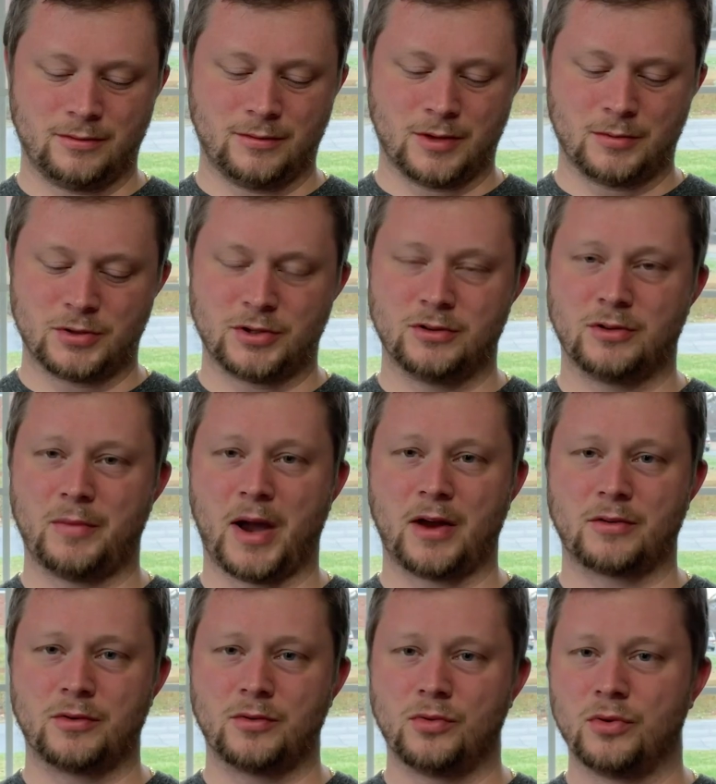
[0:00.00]
number 2, the
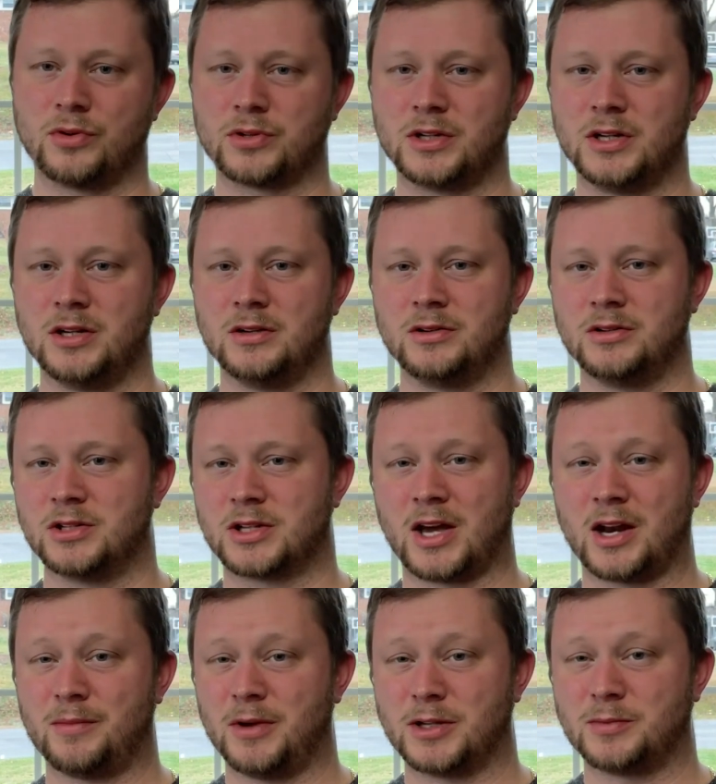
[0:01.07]
battery warranty just kind
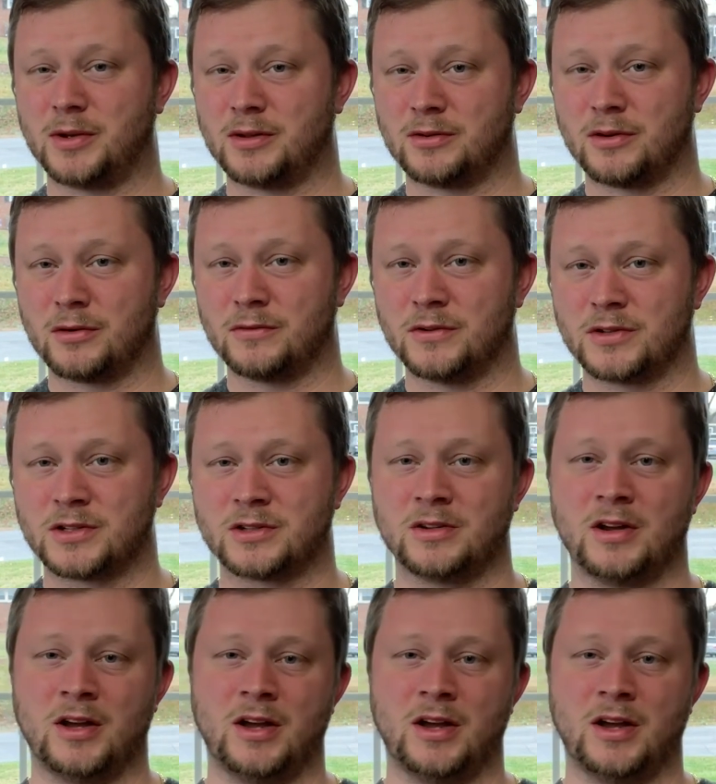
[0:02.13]
of makes me nervous.